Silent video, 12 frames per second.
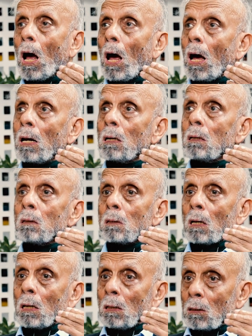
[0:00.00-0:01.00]
And
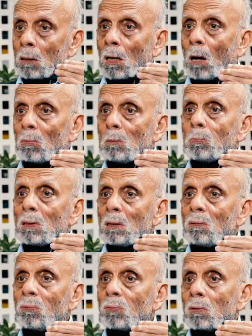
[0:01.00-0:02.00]
the Indian Army
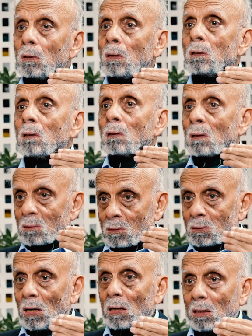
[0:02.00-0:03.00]
believes in
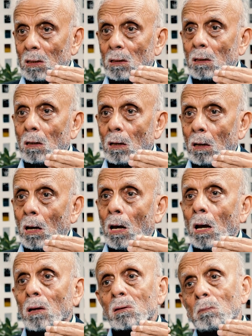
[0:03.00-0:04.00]
risk-taking
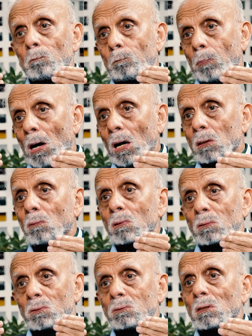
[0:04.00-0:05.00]
as in part of
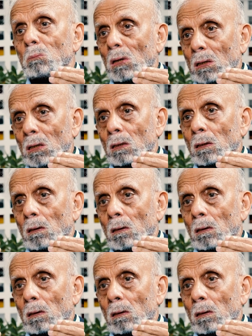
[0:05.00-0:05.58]
decision making.